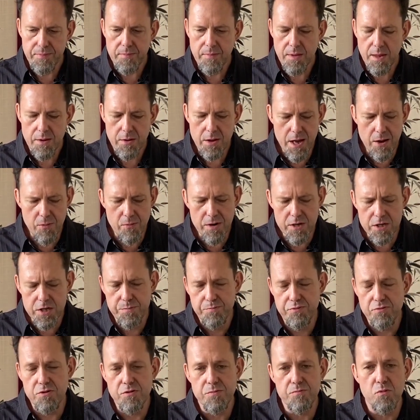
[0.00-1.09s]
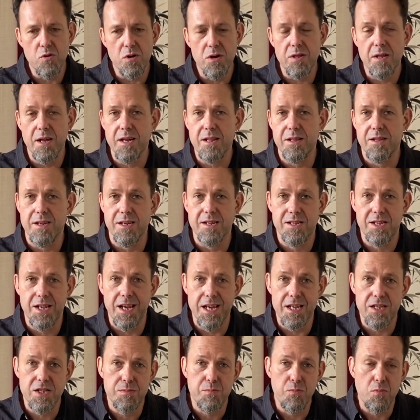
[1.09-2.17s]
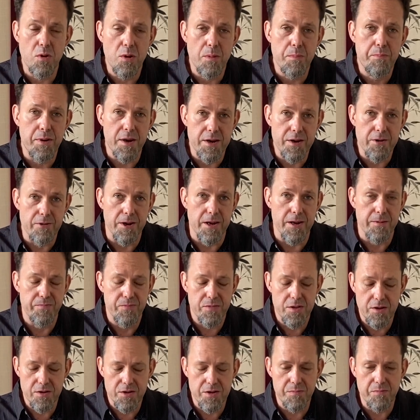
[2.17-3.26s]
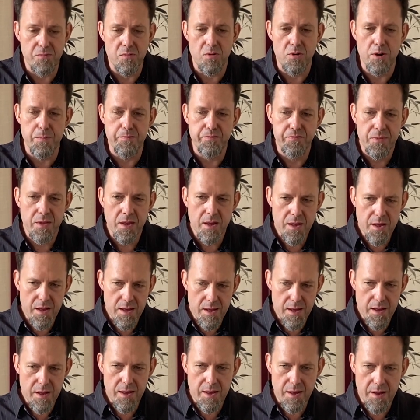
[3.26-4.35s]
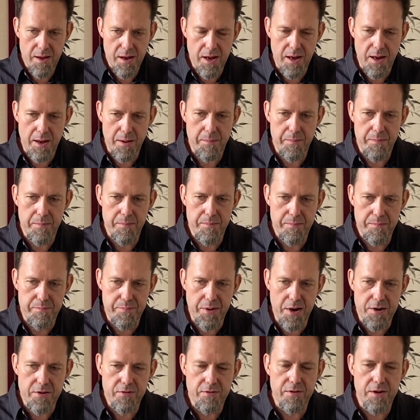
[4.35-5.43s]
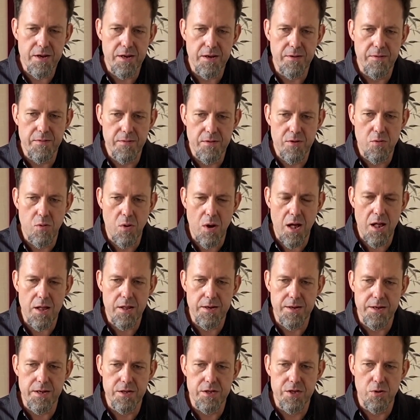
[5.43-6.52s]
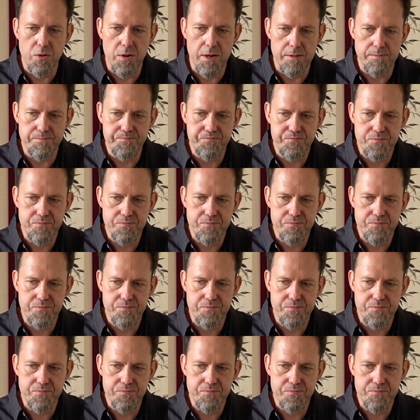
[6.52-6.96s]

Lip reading: Yeah, when it's brewed more lightly, it tastes more buttery. There's a more buttery quality to it,